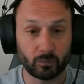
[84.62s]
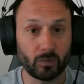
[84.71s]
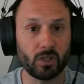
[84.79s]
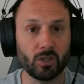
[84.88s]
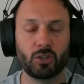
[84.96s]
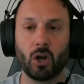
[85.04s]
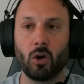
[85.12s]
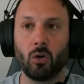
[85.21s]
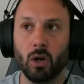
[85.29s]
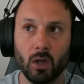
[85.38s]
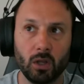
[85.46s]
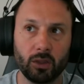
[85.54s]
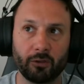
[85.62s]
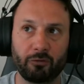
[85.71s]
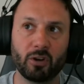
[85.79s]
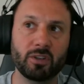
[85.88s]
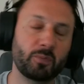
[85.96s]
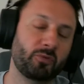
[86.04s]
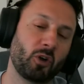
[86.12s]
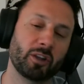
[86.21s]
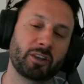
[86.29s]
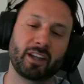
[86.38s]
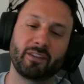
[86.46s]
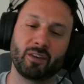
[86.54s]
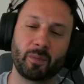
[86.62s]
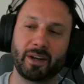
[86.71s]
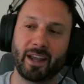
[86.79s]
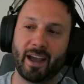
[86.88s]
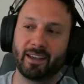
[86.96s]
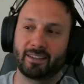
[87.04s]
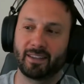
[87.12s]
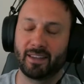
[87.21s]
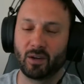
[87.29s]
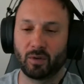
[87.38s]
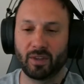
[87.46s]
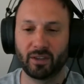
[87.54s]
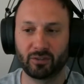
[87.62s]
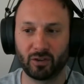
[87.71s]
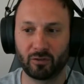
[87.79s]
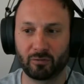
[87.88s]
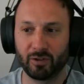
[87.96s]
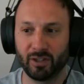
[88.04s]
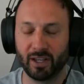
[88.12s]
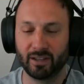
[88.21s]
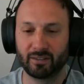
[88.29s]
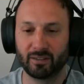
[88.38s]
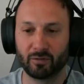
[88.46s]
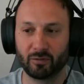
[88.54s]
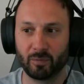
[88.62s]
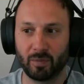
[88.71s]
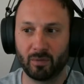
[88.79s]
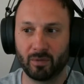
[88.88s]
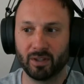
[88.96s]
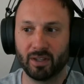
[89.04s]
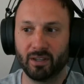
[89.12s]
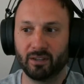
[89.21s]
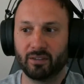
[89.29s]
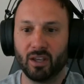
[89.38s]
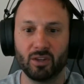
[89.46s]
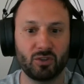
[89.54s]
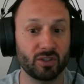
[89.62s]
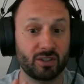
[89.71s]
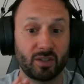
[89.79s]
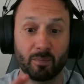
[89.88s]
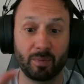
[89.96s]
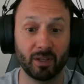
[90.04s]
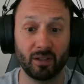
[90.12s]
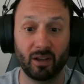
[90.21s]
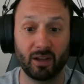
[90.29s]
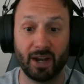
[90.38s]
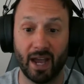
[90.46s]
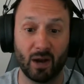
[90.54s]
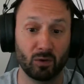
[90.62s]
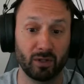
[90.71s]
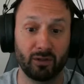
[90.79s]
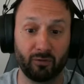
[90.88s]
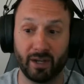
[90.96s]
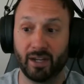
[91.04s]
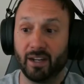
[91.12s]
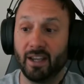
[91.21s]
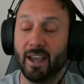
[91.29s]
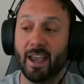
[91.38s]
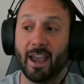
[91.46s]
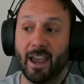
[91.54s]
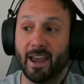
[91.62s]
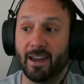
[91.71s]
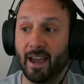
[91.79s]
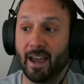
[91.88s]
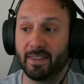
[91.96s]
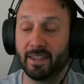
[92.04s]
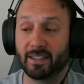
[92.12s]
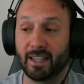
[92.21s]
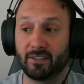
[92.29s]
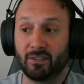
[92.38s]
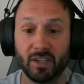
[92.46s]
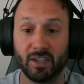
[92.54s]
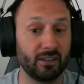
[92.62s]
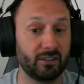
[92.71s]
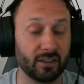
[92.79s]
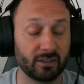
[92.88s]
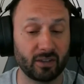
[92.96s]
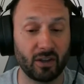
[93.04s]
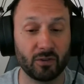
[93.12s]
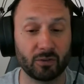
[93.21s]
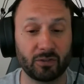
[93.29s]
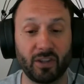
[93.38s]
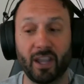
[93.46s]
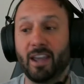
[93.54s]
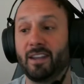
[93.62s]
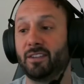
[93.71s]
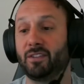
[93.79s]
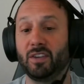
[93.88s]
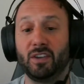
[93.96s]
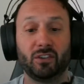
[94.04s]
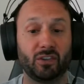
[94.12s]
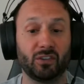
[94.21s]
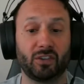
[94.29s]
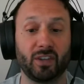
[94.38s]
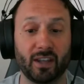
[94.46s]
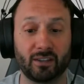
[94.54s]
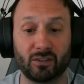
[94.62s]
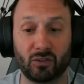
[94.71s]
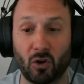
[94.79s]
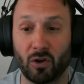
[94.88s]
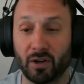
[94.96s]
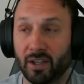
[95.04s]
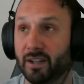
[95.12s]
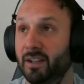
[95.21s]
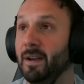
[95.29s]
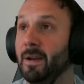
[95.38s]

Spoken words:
So the first thought that everybody has, I think, when they start freelancing for Bubble is just to bill an hourly rate. And I think that's the easiest to understand. It's the easiest to get started.